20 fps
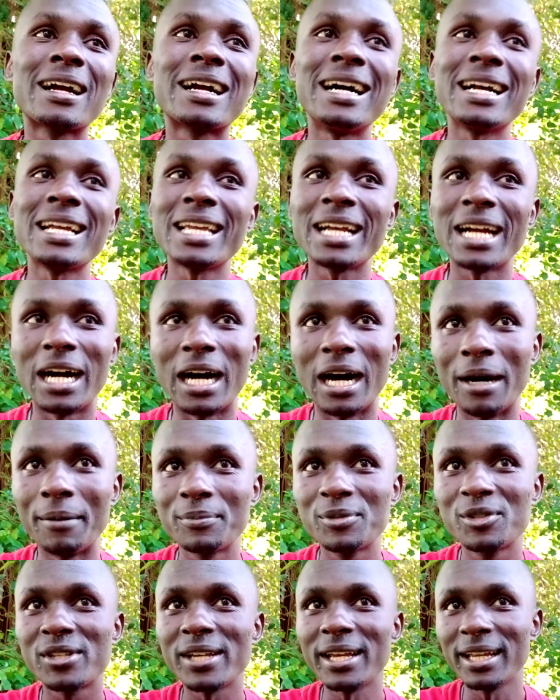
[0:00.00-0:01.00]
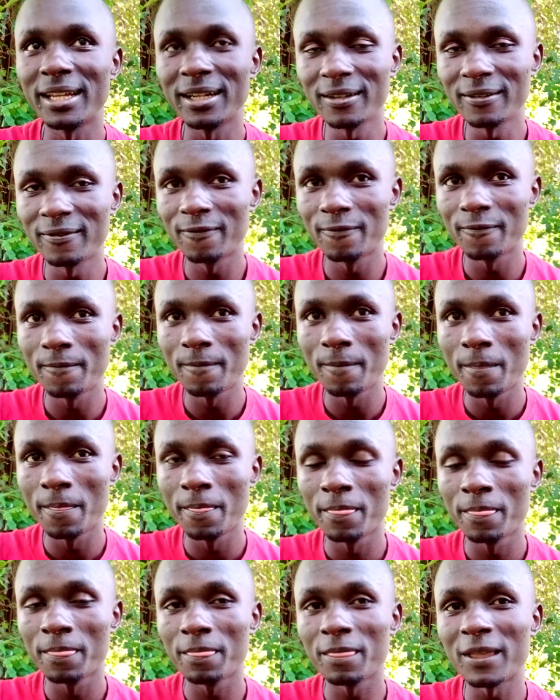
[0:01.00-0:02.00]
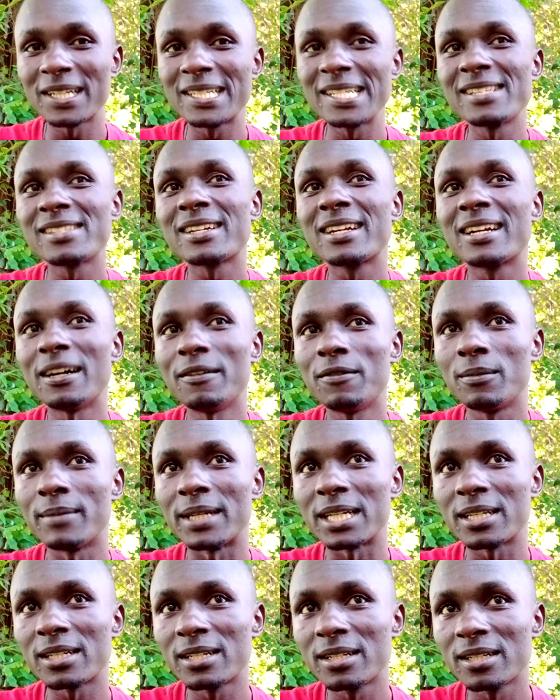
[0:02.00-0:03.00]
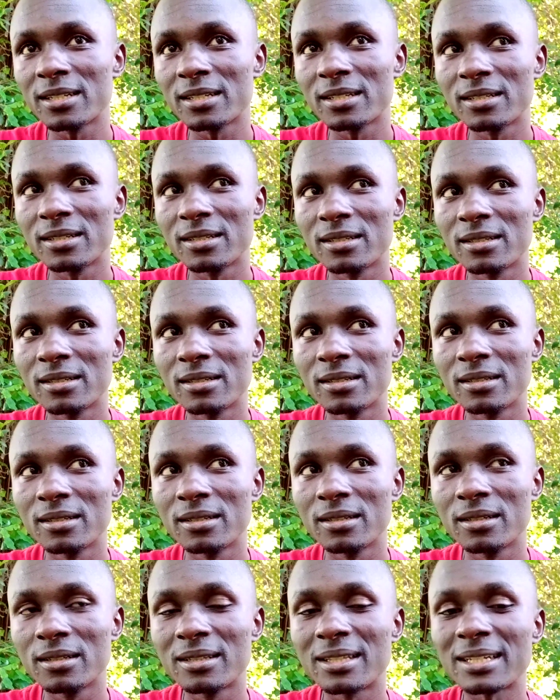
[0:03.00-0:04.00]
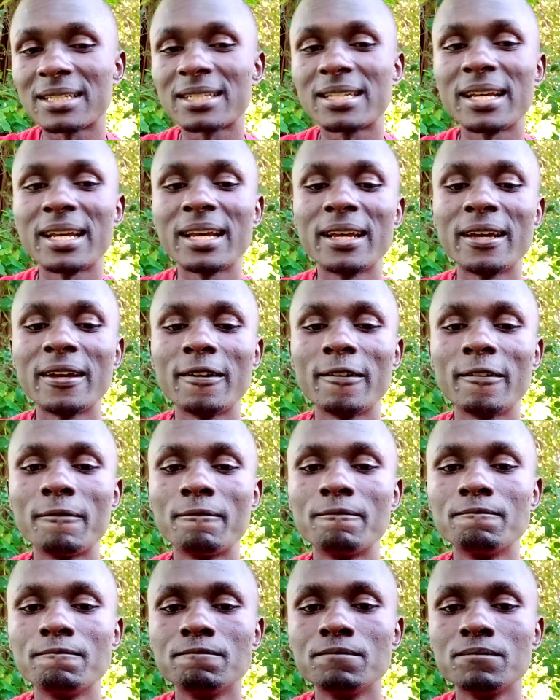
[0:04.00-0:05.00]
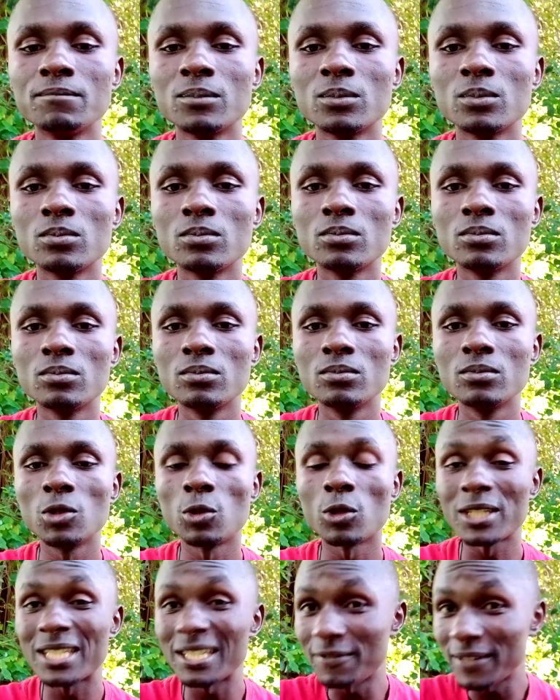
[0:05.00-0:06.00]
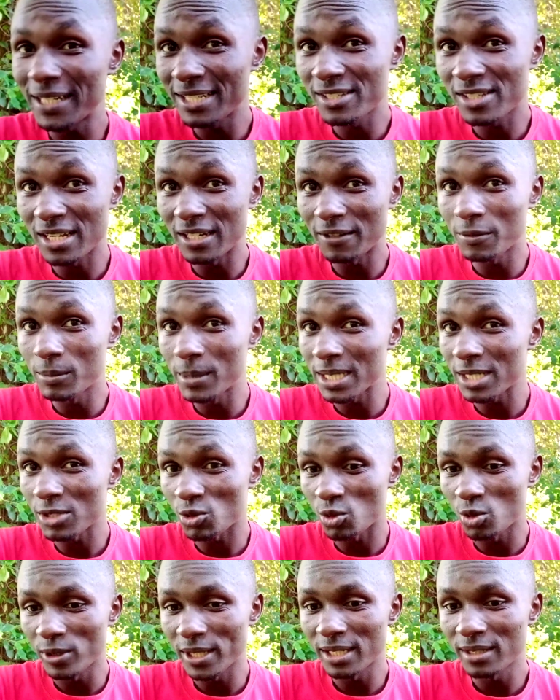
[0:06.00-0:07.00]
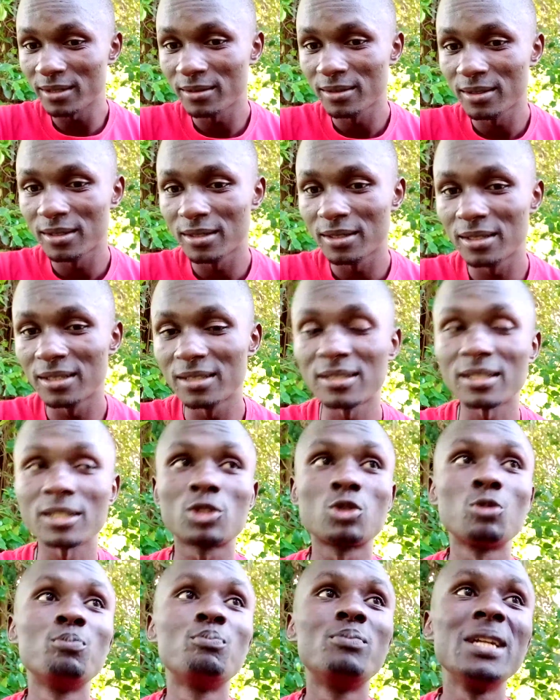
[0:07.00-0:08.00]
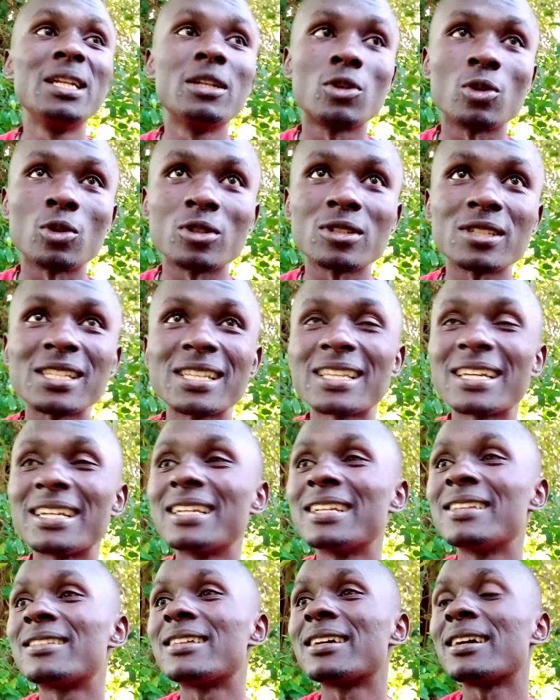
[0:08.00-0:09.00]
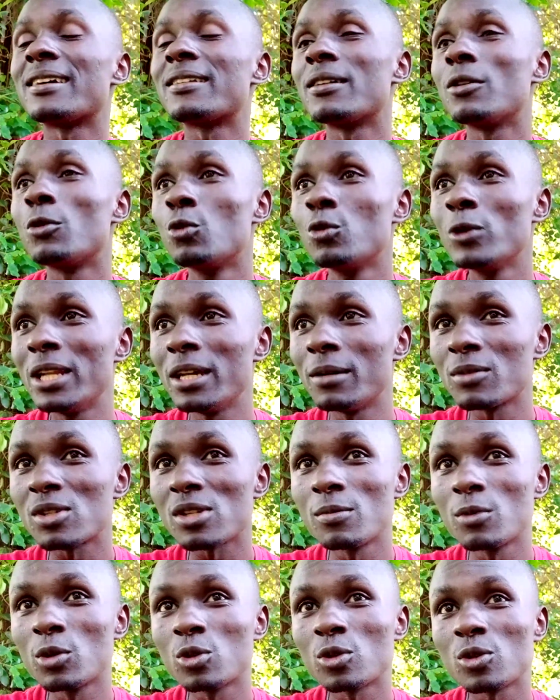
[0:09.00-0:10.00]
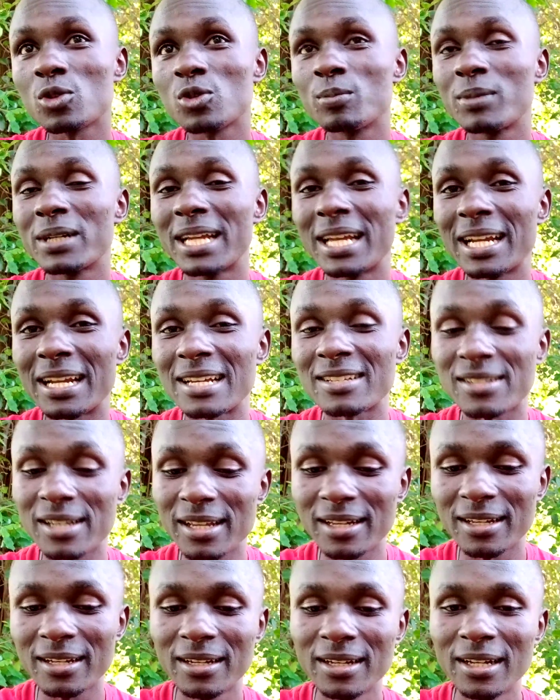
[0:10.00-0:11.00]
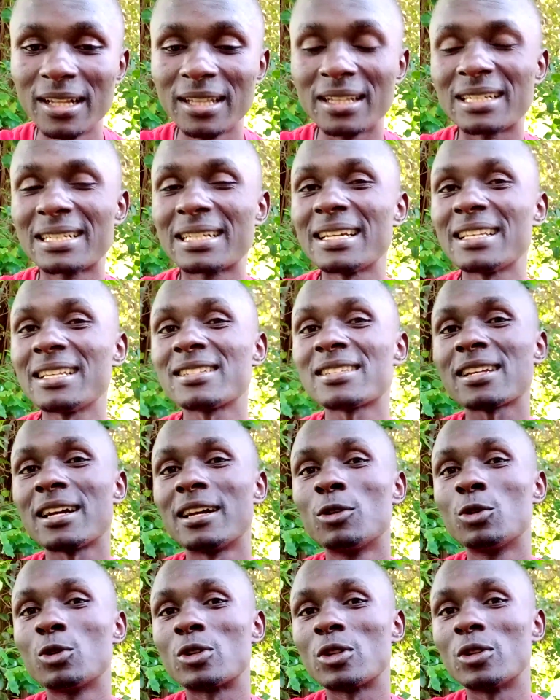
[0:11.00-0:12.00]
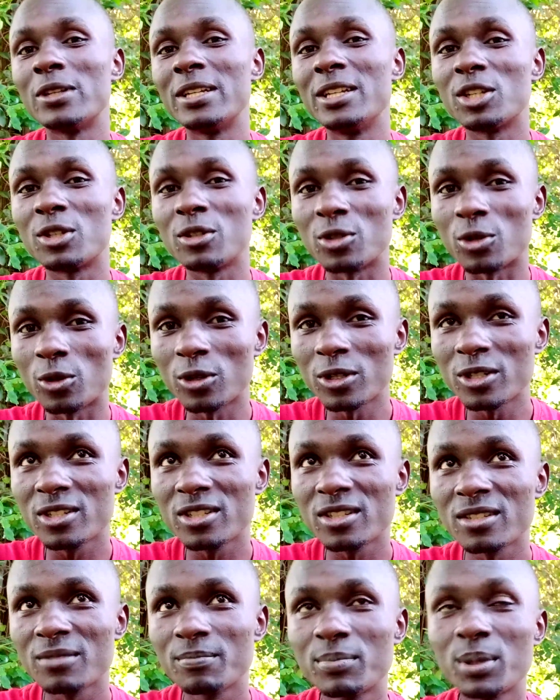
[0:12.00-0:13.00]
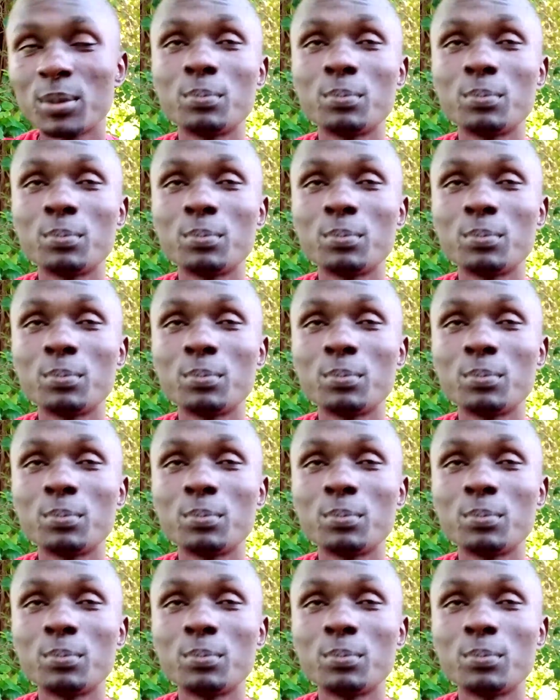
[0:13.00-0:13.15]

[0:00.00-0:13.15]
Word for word: ganging up, saying that his government, that uh, mm, whatever his government is doing, is that to build roads. Then the, William Samuto's brigade are saying that Kenyans cannot hit roads,